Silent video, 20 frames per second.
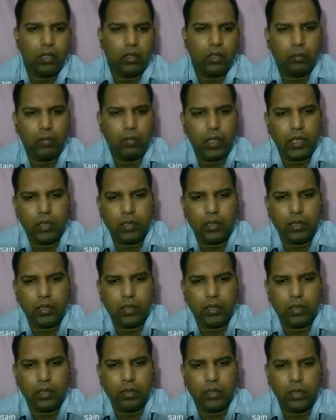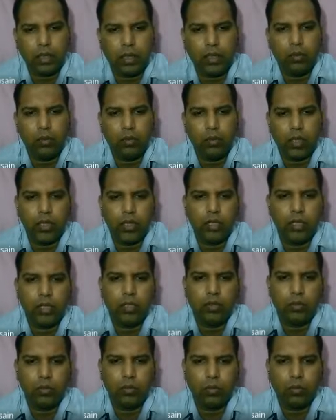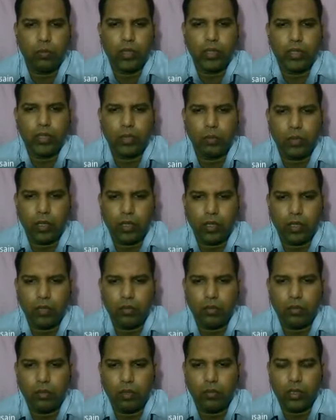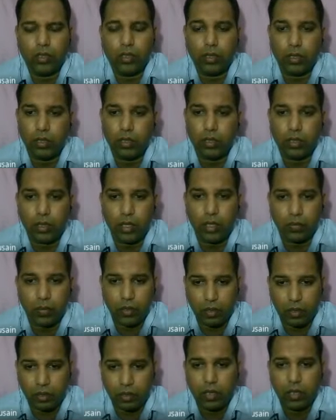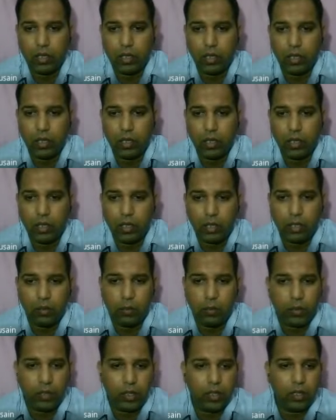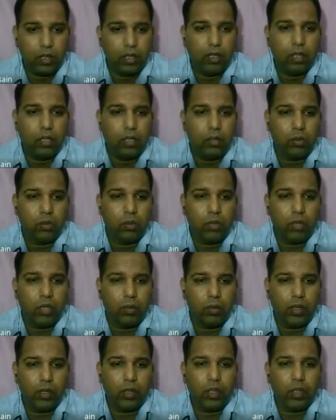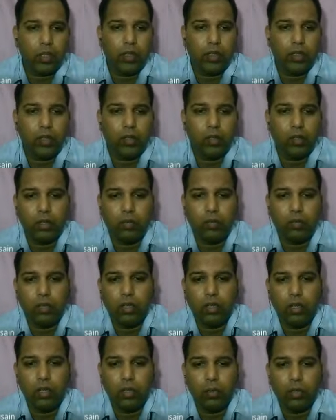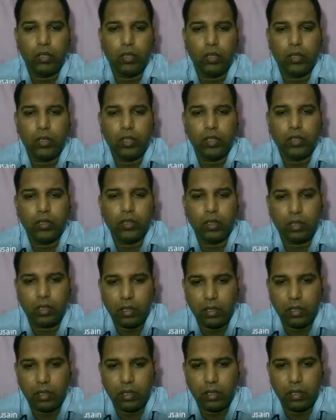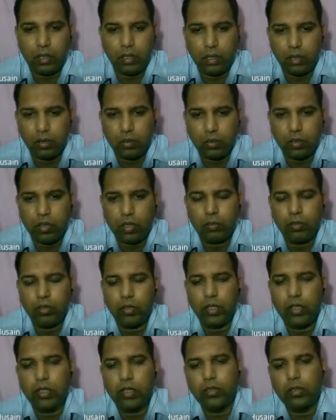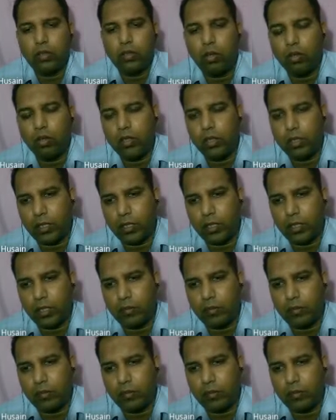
The BSL-3 laboratories should be separated from the general traffic in a building to limit the entry of laboratories into the laboratories all the time.